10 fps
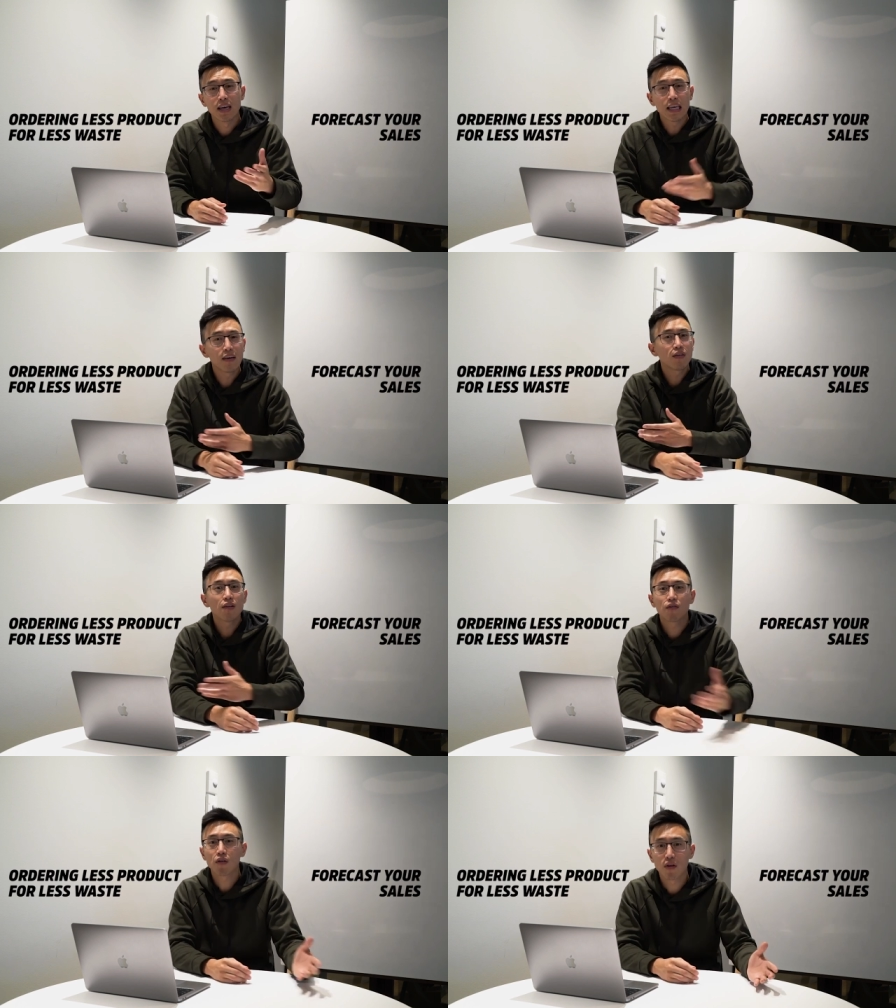Even
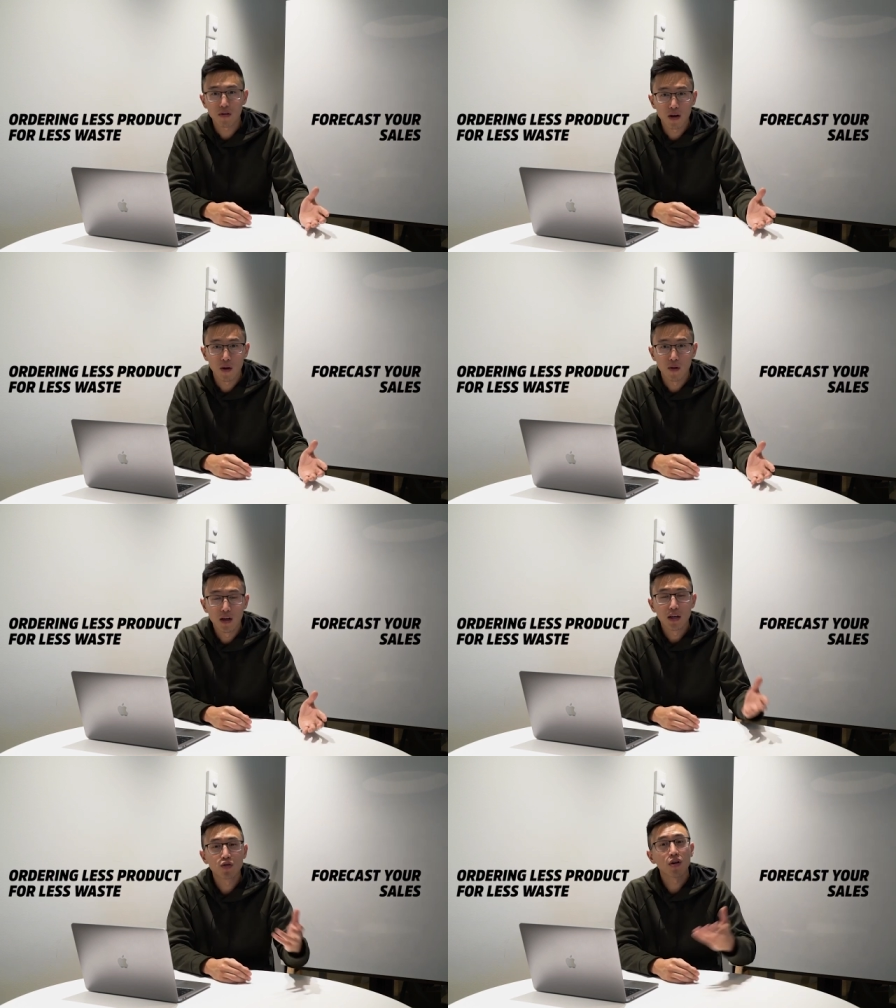if you don't know,
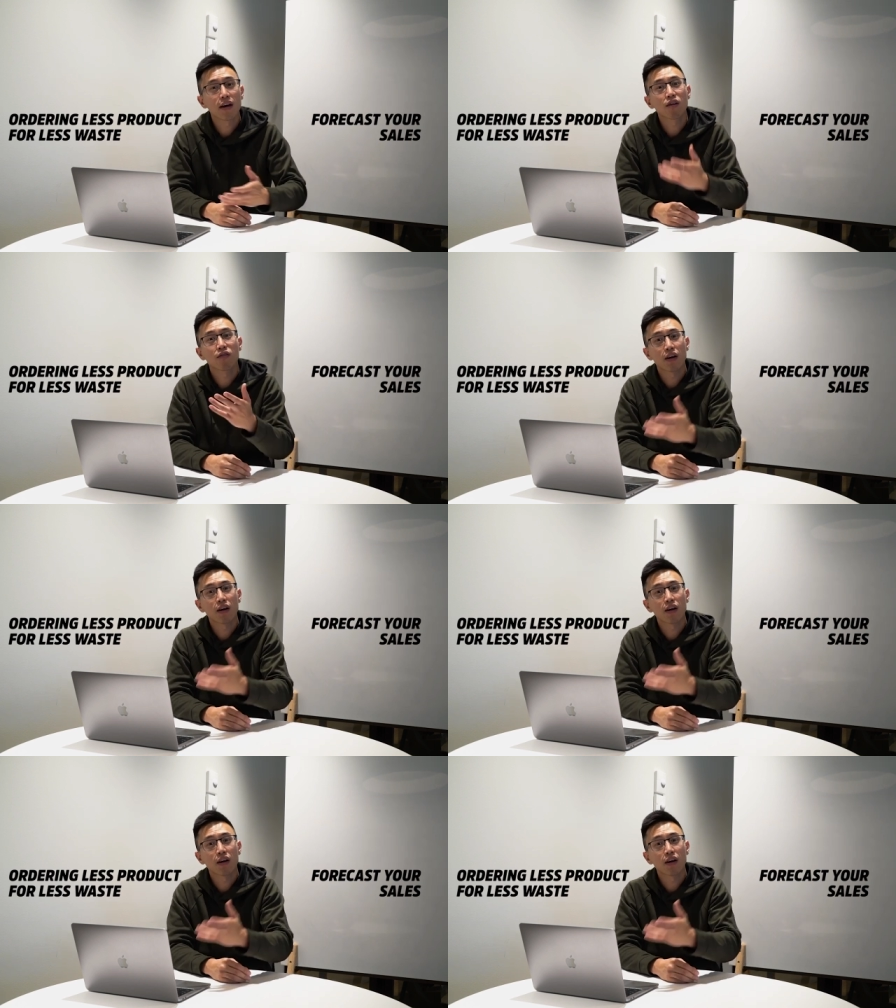try your